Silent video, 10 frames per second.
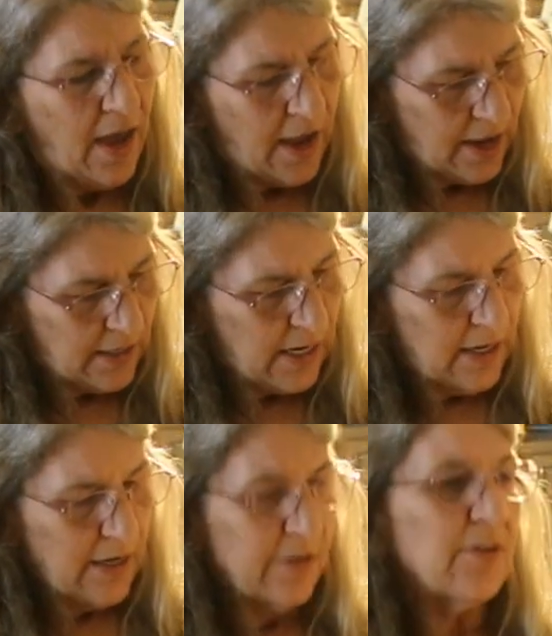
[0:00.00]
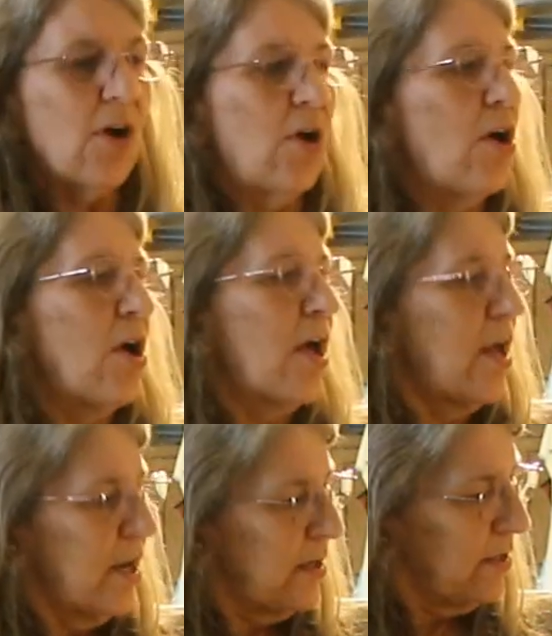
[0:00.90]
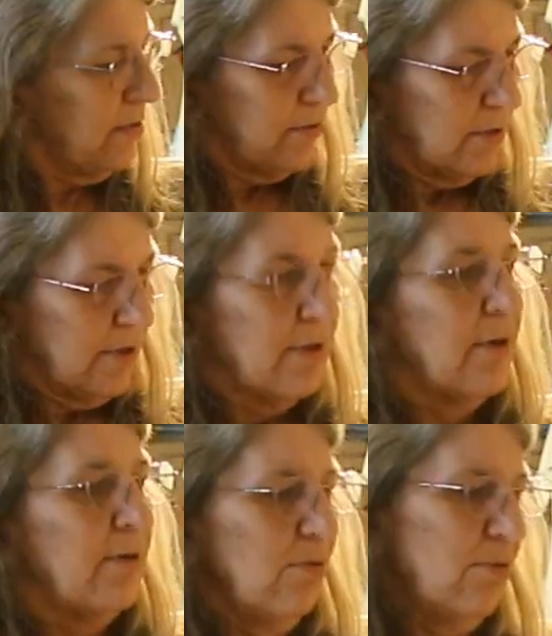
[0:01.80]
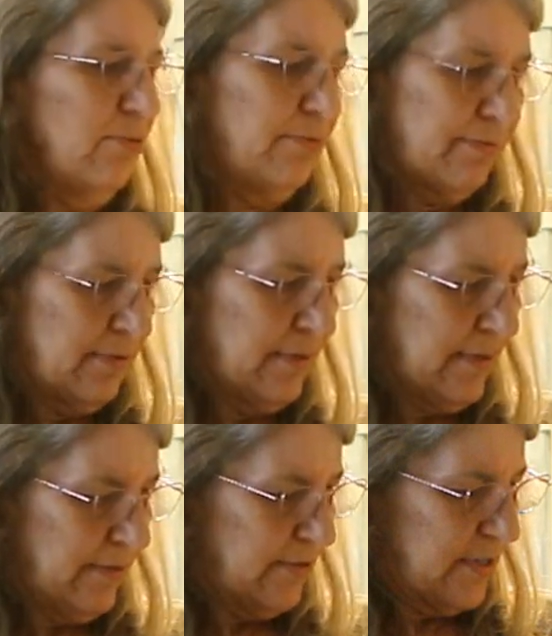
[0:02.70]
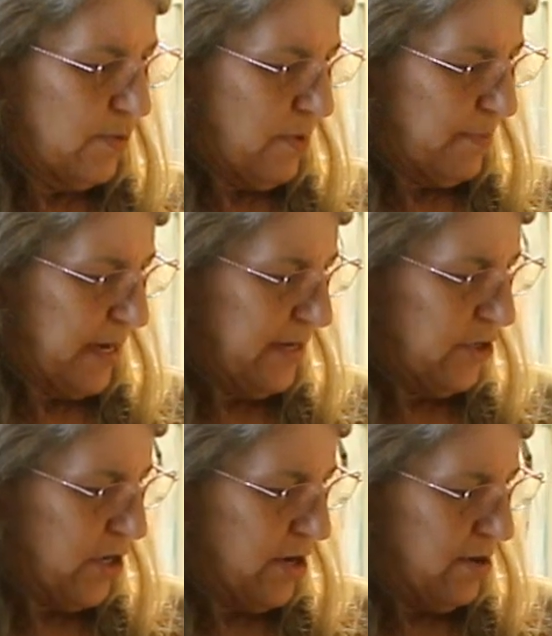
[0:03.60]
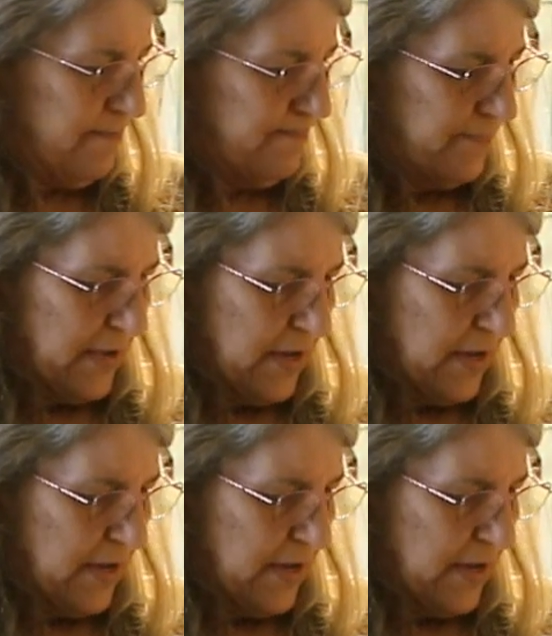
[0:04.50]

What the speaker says: And it is on, I don't see what page here.